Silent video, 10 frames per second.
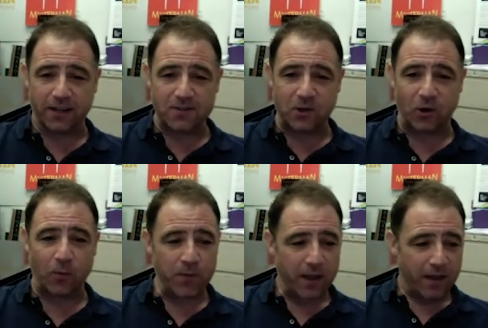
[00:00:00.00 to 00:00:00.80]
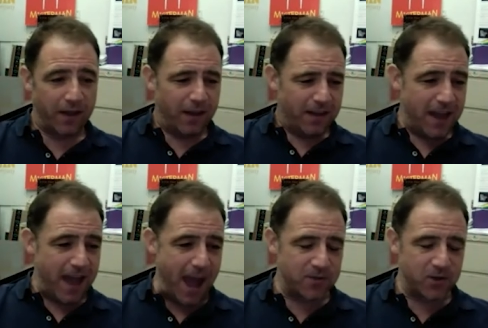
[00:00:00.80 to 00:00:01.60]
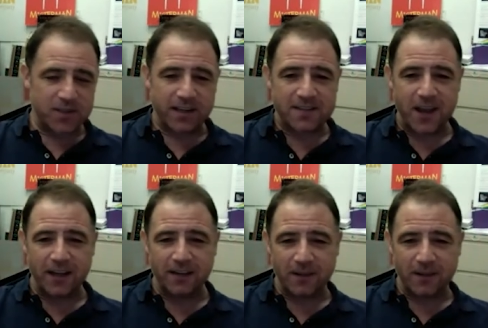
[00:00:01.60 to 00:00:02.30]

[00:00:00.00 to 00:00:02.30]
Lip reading: So yeah, it was just exciting